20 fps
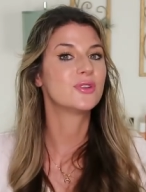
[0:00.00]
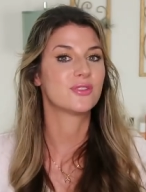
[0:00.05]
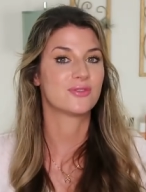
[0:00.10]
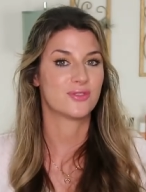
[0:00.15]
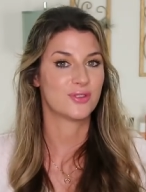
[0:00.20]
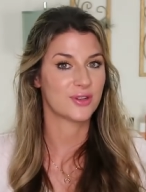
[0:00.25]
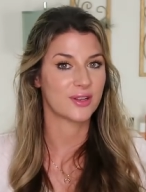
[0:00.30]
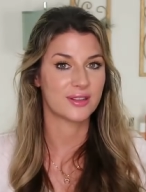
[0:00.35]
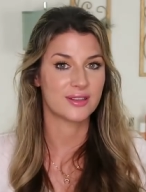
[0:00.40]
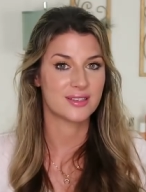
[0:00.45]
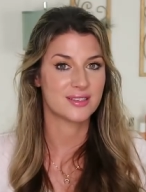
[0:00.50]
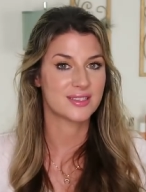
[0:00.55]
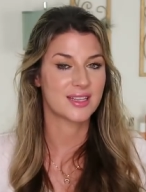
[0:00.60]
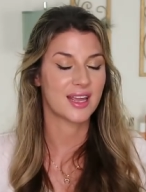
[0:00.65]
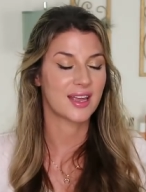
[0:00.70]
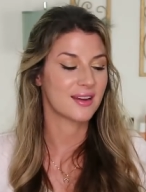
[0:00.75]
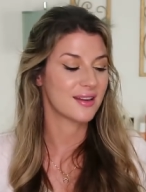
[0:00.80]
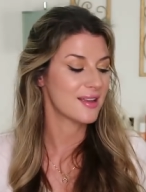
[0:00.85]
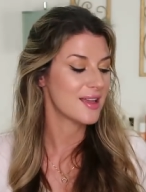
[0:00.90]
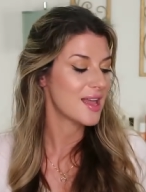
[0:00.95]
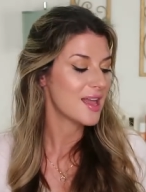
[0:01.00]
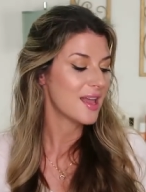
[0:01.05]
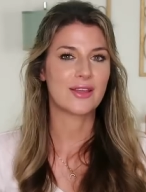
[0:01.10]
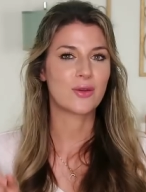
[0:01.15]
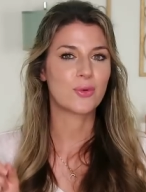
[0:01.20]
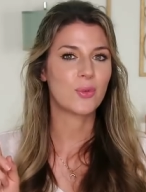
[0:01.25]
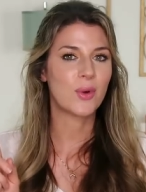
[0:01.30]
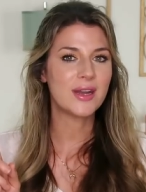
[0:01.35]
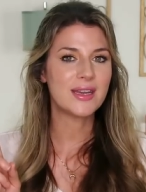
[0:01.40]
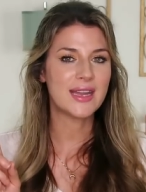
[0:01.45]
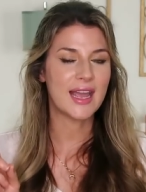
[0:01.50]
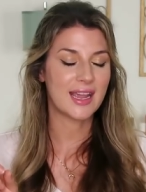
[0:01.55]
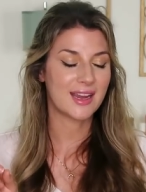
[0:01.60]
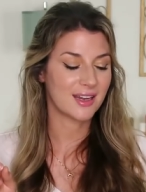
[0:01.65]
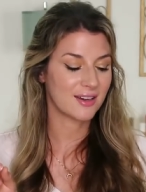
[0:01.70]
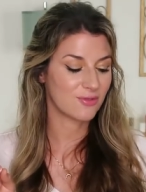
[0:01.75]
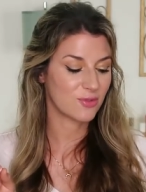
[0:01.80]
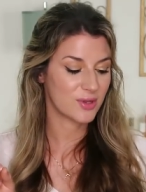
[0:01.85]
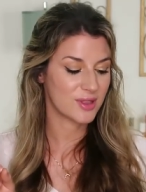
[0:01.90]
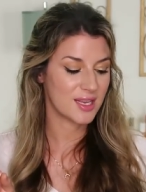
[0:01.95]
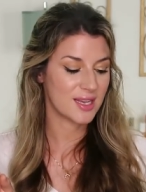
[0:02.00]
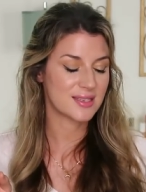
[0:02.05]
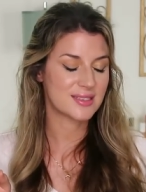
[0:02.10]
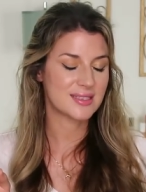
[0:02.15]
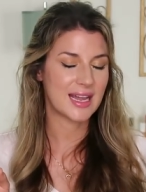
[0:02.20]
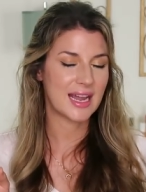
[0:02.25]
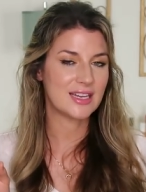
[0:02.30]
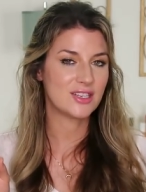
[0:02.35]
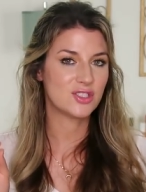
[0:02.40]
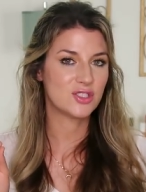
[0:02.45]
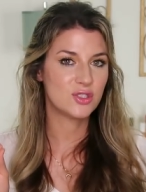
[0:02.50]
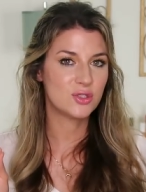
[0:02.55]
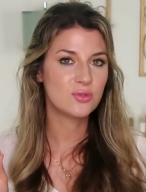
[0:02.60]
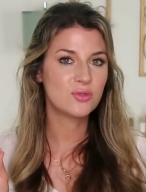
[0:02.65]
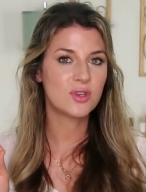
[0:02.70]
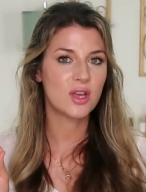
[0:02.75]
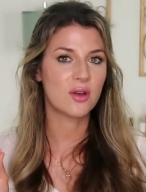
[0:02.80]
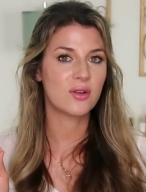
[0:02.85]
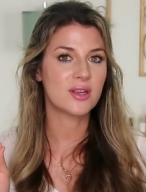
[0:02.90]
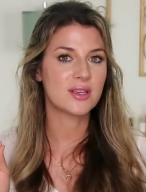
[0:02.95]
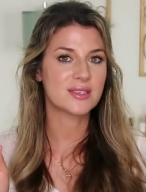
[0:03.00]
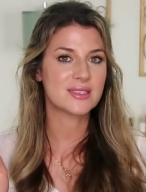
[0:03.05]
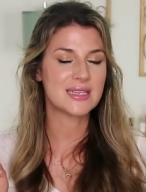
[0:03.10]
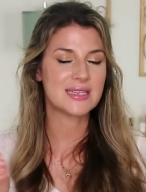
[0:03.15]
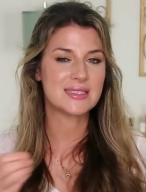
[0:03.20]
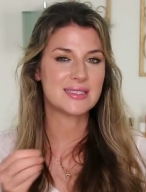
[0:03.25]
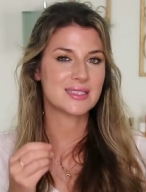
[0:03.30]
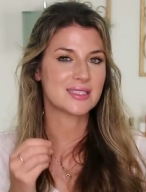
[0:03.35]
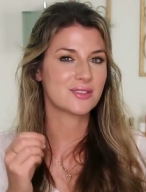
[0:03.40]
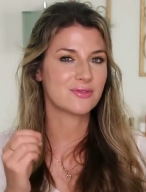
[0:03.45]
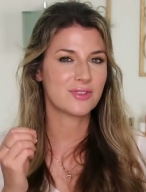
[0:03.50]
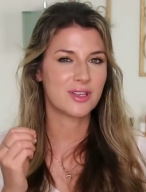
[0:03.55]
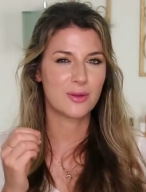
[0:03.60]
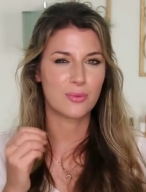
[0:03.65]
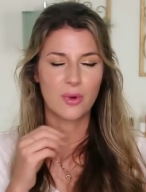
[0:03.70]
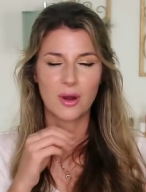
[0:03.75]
beautiful on the skin. Now the one negative with this, I do notice it doesn't